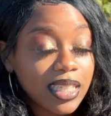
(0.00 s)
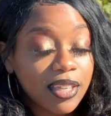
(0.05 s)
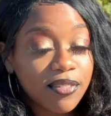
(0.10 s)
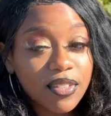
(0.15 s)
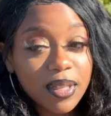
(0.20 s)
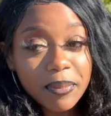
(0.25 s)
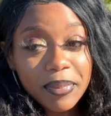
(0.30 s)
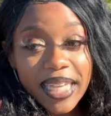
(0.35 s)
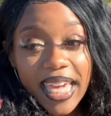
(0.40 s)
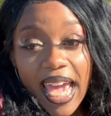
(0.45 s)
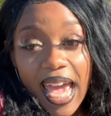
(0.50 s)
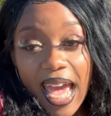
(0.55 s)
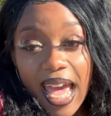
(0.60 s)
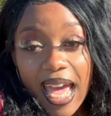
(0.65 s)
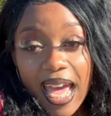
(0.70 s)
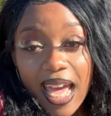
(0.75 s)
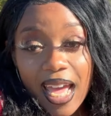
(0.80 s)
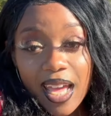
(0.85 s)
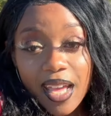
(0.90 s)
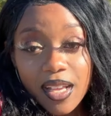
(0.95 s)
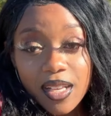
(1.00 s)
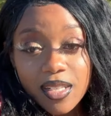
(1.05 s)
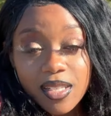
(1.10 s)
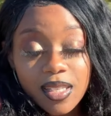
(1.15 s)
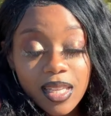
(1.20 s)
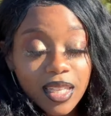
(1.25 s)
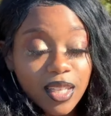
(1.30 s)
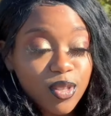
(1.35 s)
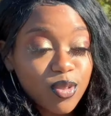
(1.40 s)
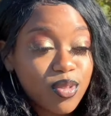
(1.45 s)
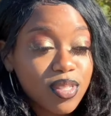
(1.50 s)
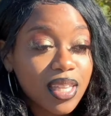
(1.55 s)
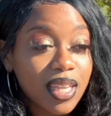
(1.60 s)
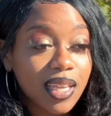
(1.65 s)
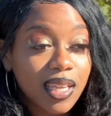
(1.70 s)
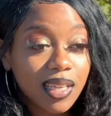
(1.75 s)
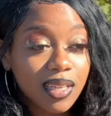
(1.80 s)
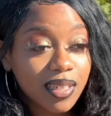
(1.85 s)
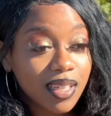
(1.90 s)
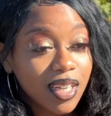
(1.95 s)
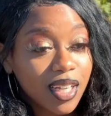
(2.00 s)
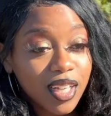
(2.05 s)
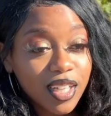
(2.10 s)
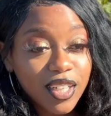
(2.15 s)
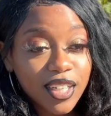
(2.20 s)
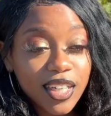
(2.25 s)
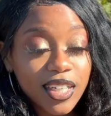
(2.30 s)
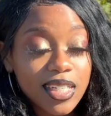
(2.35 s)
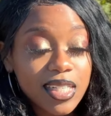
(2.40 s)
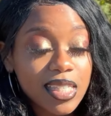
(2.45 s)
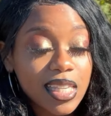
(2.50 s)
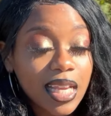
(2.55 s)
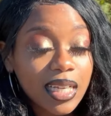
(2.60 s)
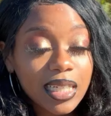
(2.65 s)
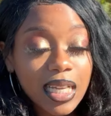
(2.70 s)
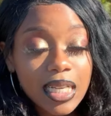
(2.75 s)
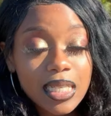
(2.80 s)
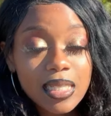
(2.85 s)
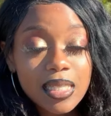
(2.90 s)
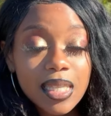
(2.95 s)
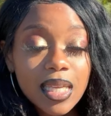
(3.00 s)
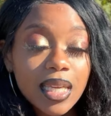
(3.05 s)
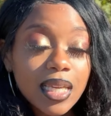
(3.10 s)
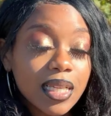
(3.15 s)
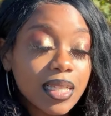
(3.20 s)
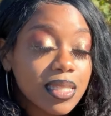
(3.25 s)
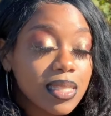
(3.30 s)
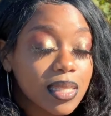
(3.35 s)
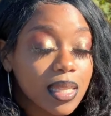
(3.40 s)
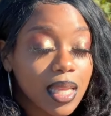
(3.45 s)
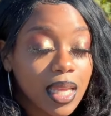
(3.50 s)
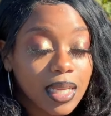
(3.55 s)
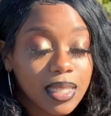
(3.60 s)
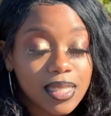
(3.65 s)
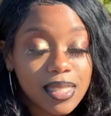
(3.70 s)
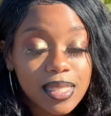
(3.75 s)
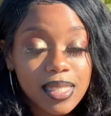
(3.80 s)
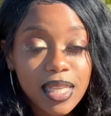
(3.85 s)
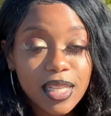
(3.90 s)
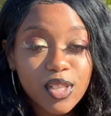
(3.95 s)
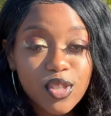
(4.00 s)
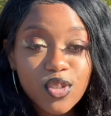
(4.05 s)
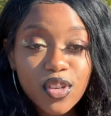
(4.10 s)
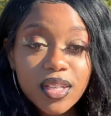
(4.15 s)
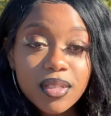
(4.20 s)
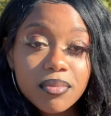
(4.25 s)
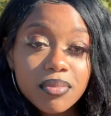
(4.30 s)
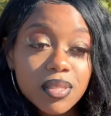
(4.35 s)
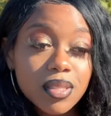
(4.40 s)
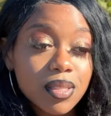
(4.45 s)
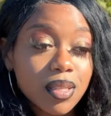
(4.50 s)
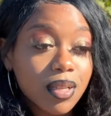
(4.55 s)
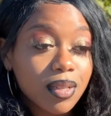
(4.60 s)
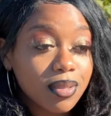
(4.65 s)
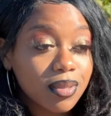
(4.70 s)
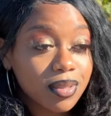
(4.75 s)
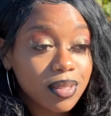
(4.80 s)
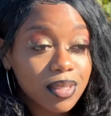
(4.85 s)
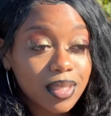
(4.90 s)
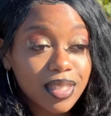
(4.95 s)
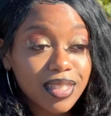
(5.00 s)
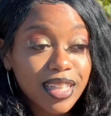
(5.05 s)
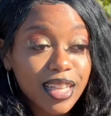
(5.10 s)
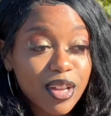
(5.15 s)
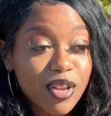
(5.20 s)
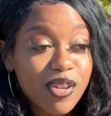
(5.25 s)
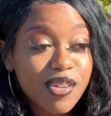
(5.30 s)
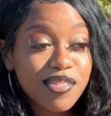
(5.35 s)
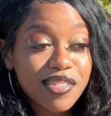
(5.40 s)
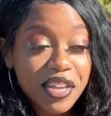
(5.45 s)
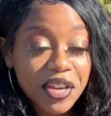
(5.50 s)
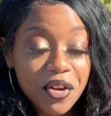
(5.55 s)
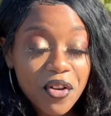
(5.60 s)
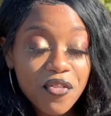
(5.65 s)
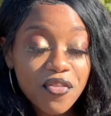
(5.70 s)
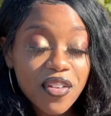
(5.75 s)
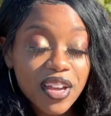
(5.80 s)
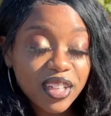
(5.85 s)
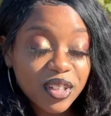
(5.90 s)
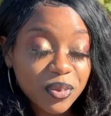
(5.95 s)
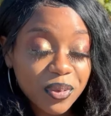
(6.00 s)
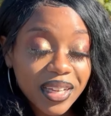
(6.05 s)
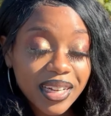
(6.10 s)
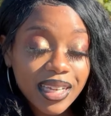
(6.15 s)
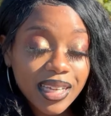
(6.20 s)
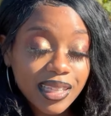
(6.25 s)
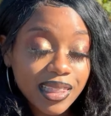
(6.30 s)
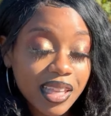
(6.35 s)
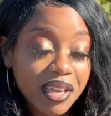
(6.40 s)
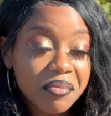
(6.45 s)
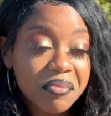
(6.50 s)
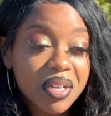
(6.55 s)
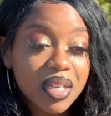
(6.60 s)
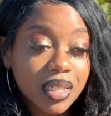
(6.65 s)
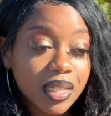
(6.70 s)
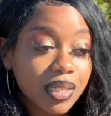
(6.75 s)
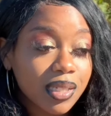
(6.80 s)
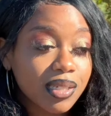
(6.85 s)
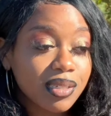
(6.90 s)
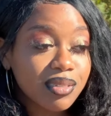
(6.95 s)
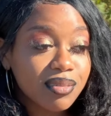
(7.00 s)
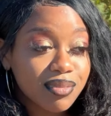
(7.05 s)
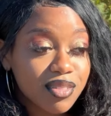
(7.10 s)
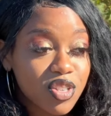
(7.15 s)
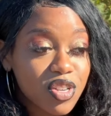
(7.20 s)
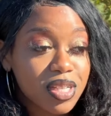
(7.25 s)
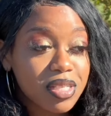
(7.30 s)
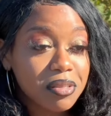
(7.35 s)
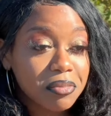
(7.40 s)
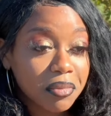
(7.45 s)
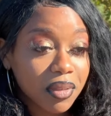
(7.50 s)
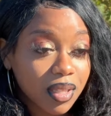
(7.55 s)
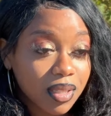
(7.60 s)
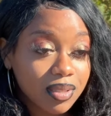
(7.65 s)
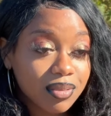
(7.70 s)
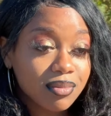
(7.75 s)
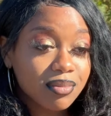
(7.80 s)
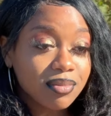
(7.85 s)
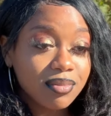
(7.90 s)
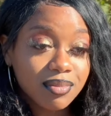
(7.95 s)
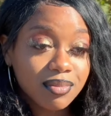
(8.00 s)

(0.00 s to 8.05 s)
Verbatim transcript: give them cash, like you said. Girls like nice things, they like to take trips. So shit, they gonna they gonna find a way to get that money. Trust me.